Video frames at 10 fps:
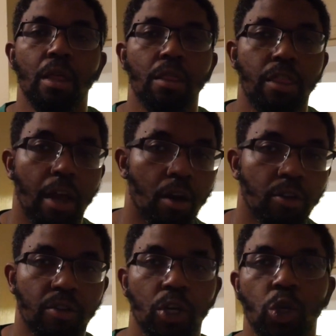their
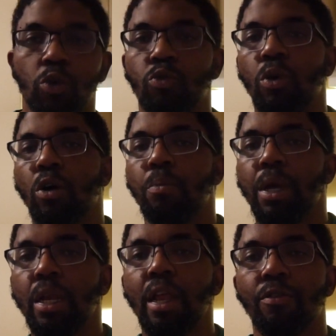essentials will
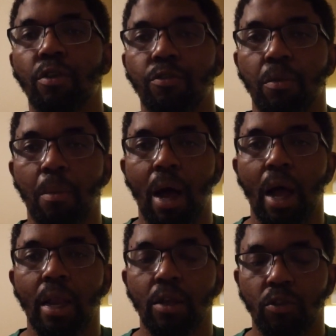be different from
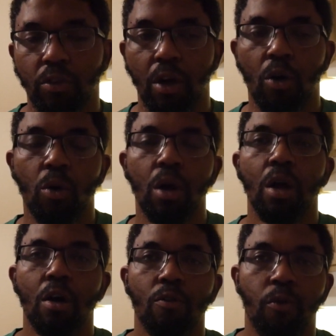mine. So
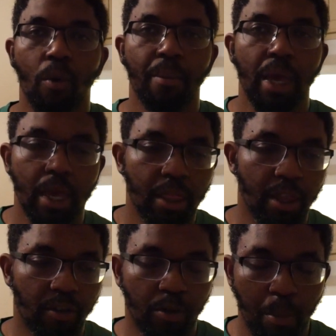for me,
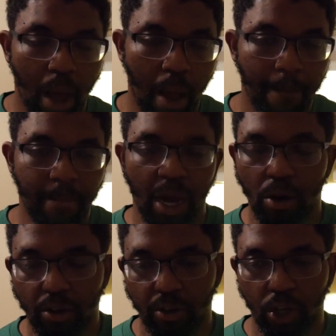this is my
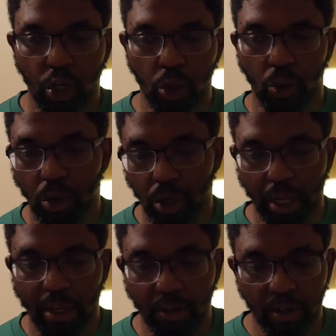bare essential
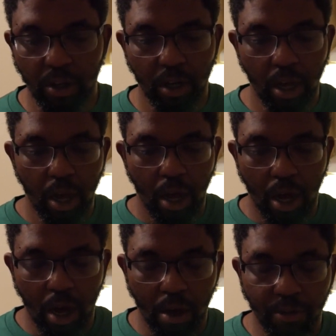
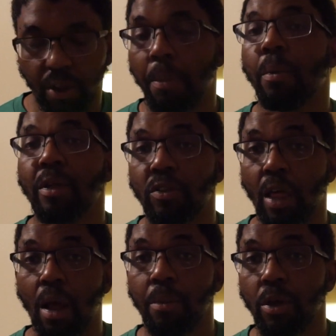list of supplements
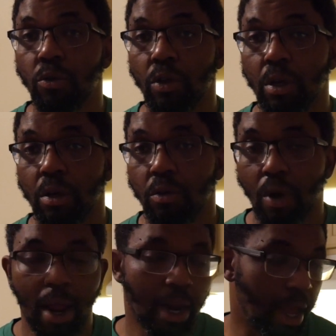that I'm using
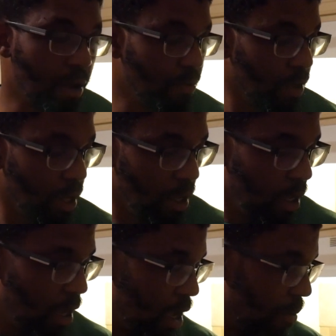right now.
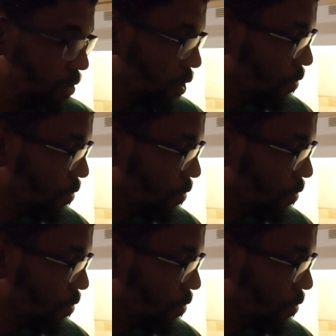So the